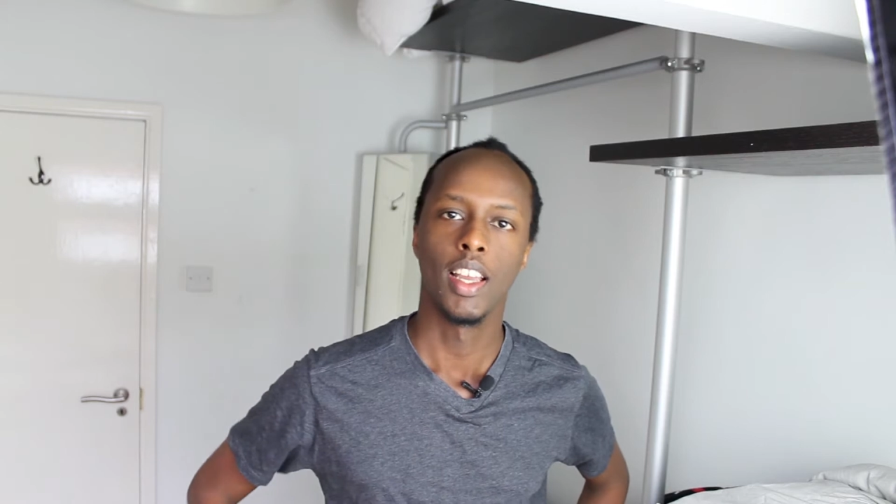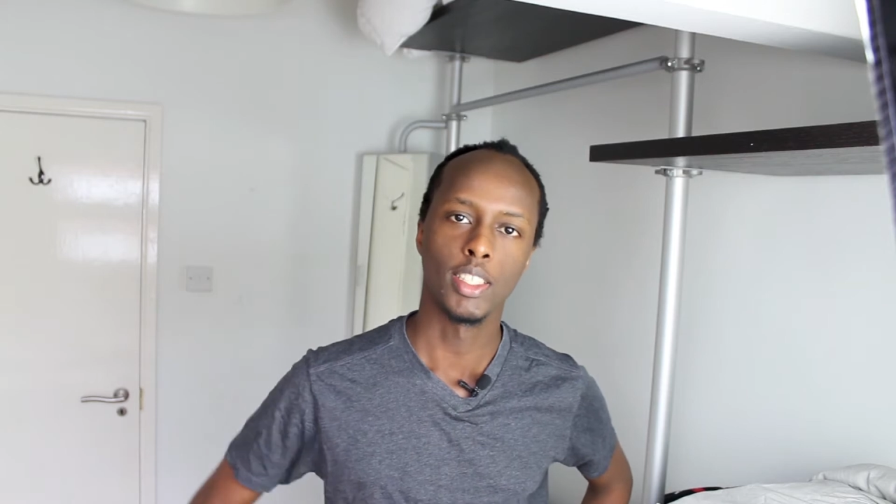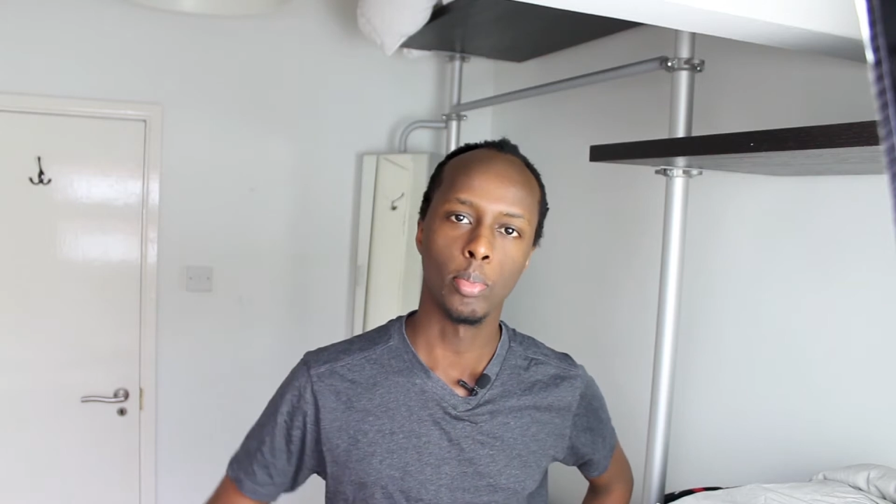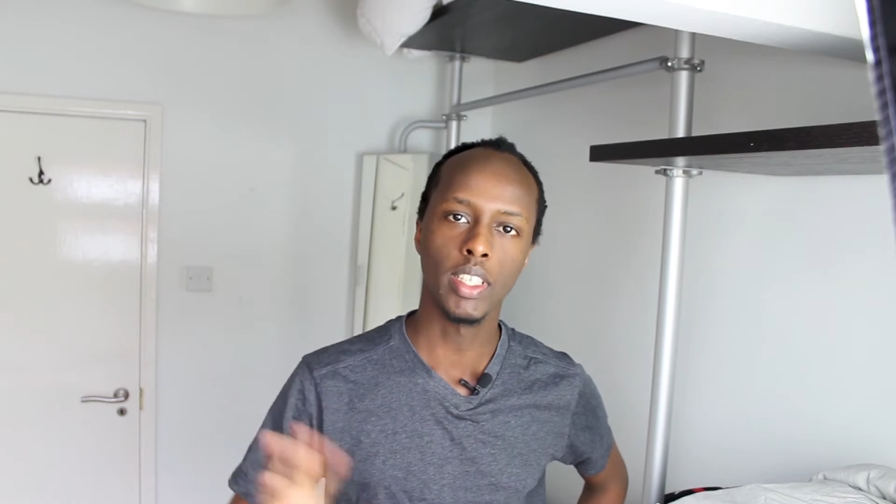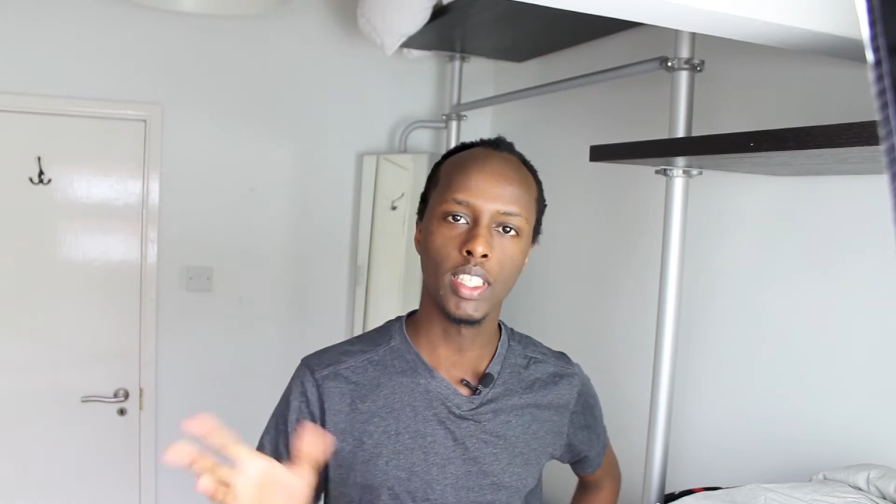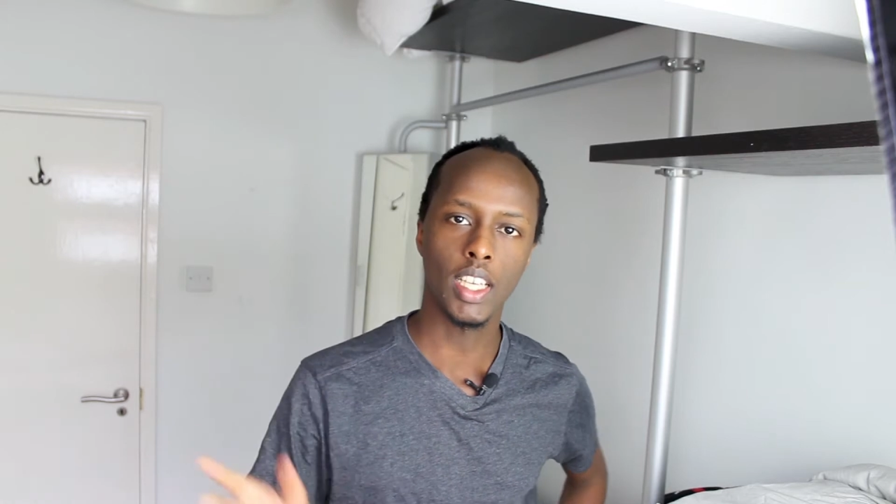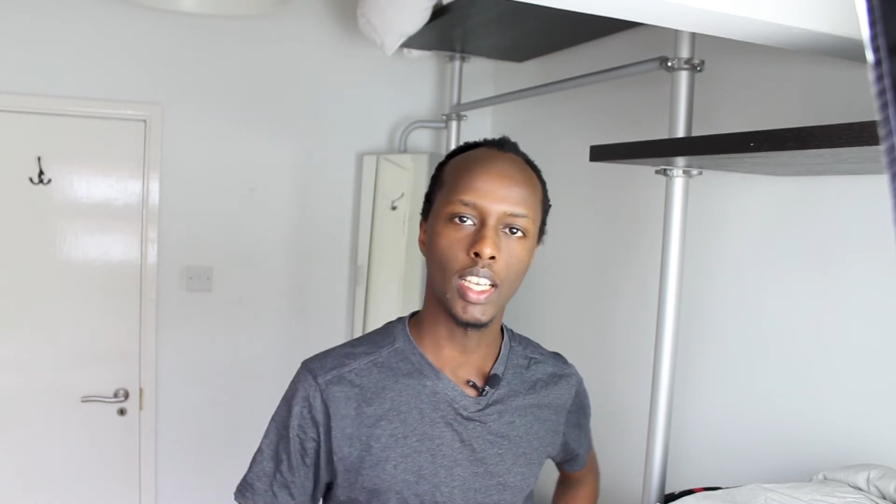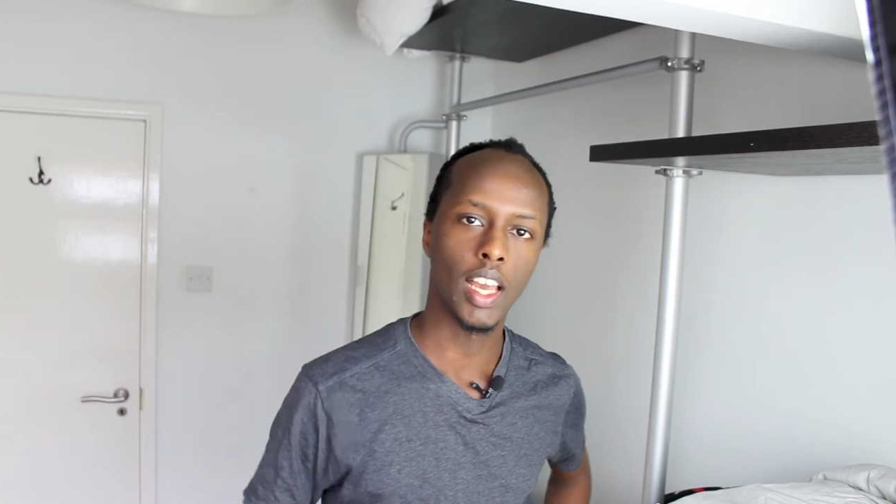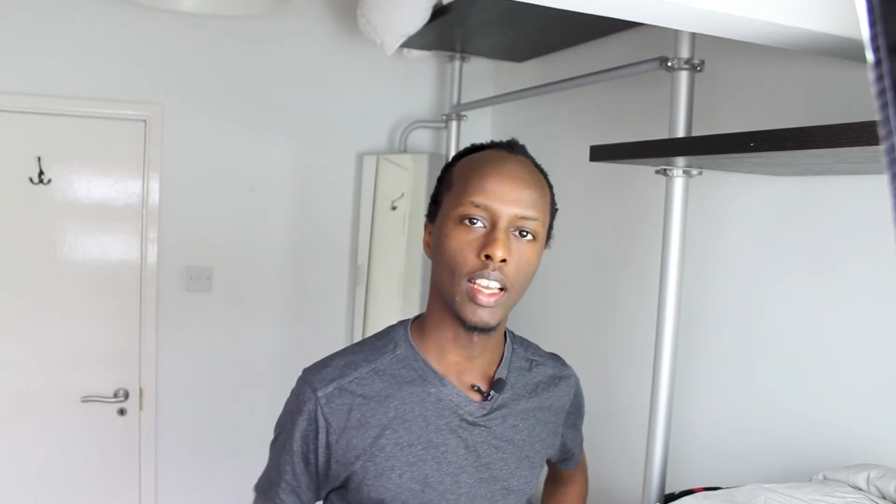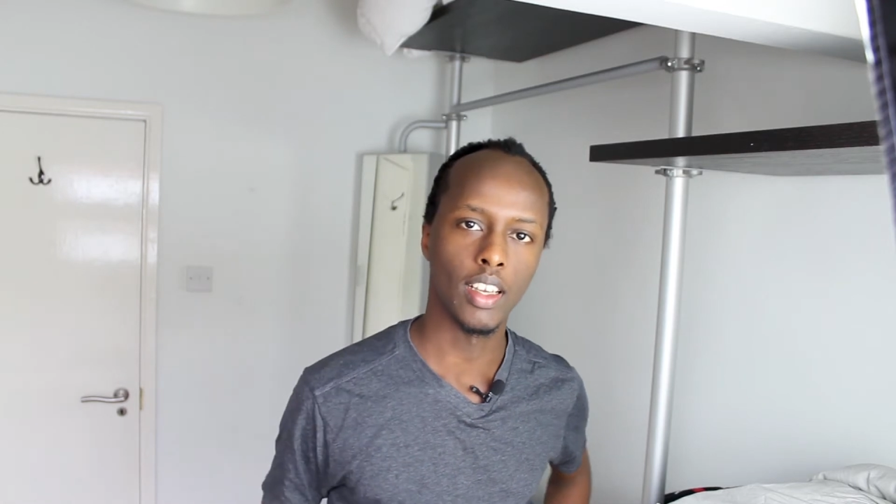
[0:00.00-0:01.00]
It's basically
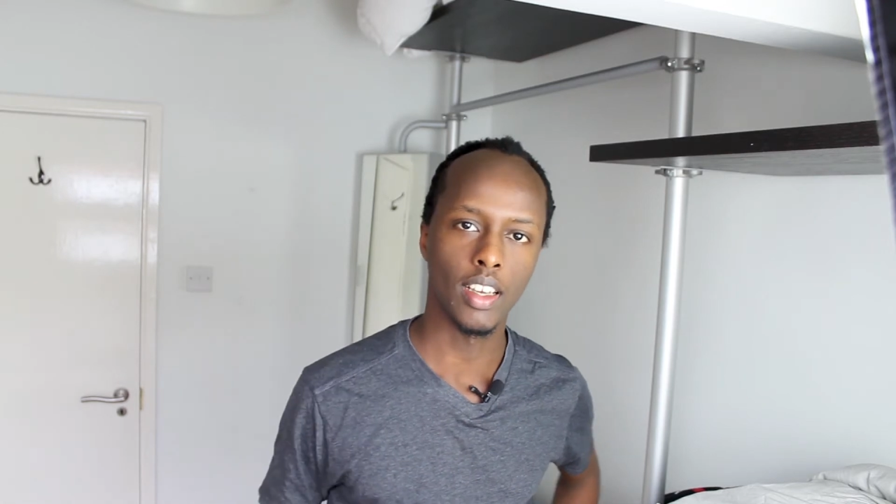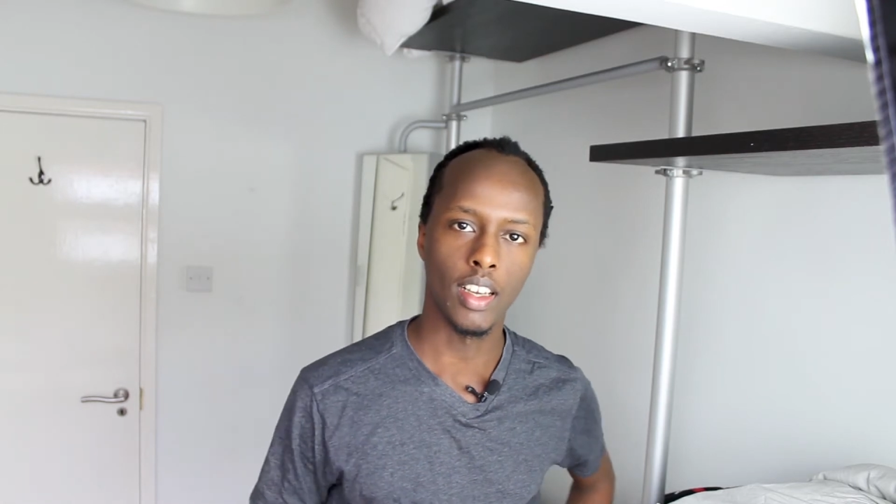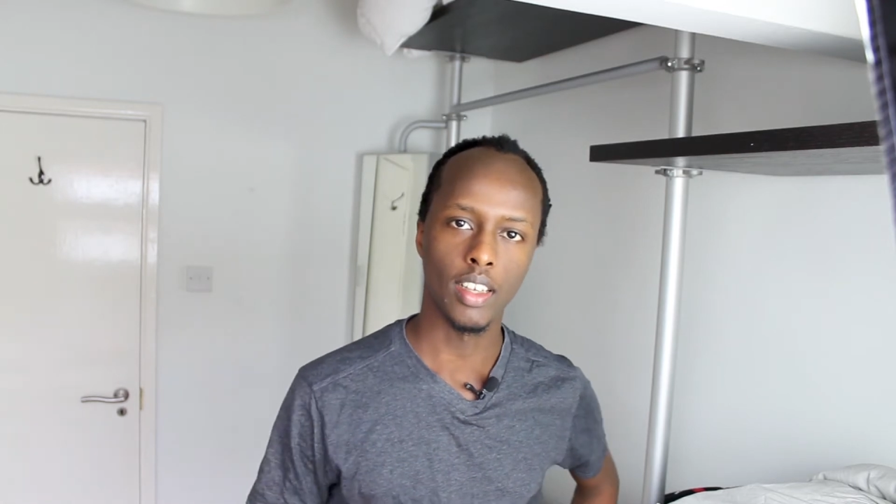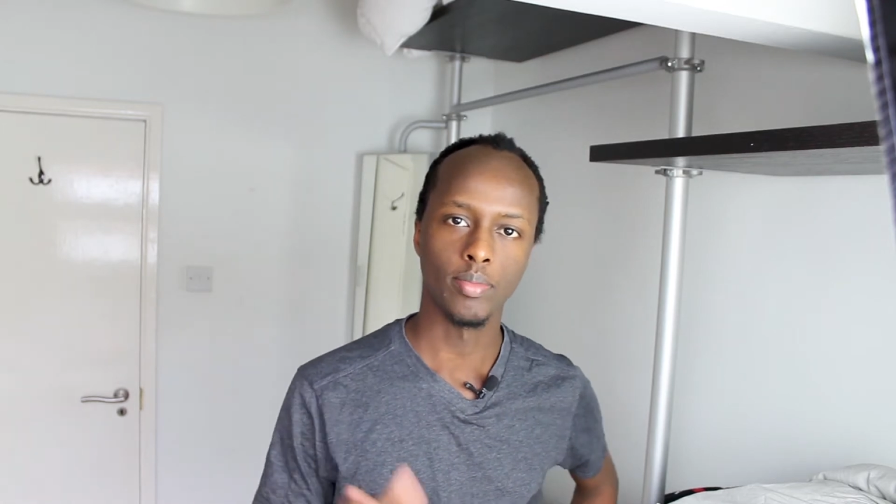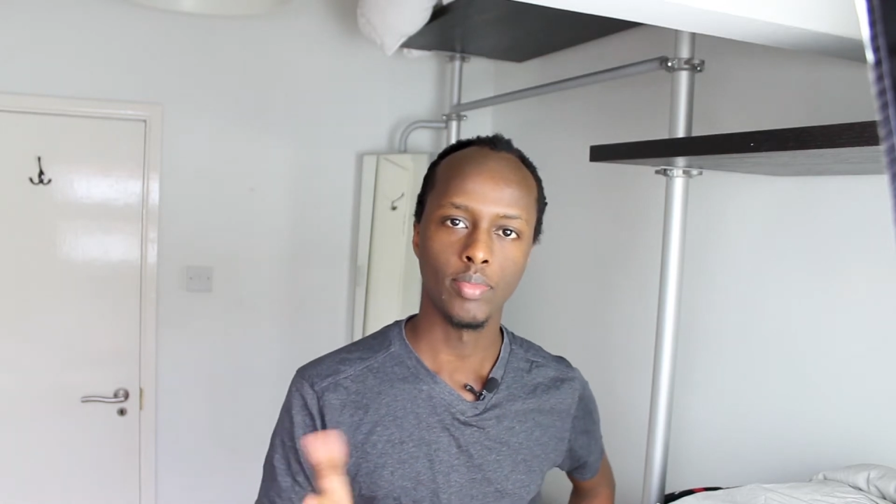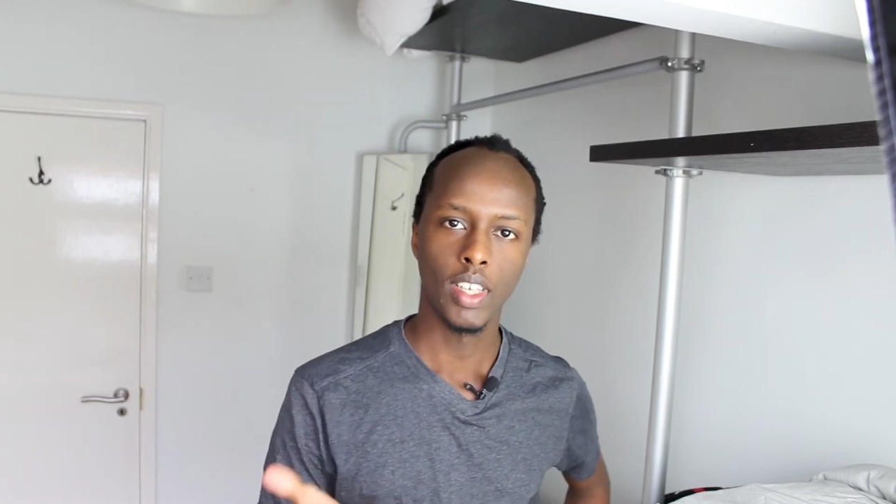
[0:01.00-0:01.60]
like a